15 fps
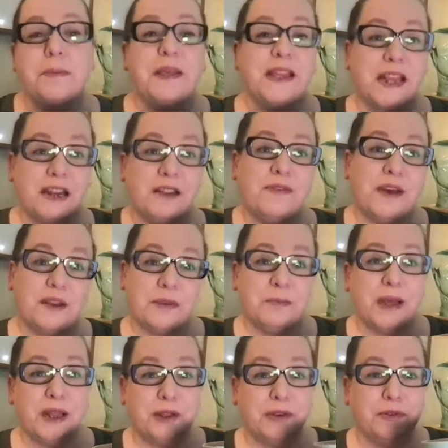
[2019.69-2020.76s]
And then I found
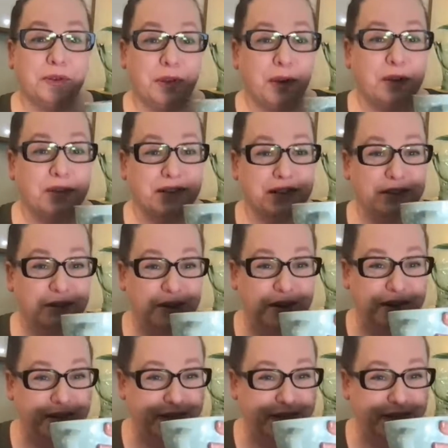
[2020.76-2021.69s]
my local yarn store.